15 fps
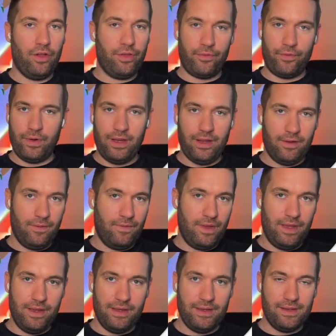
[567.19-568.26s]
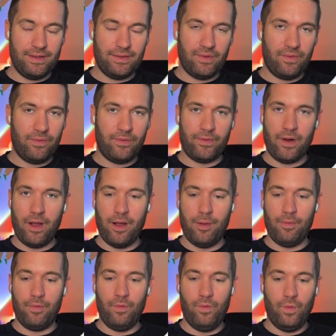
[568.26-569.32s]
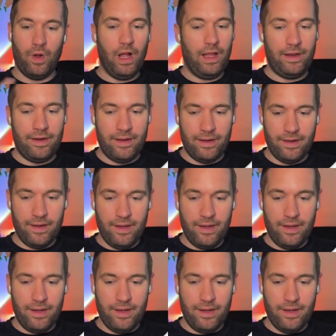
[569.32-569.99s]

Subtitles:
3 of these from one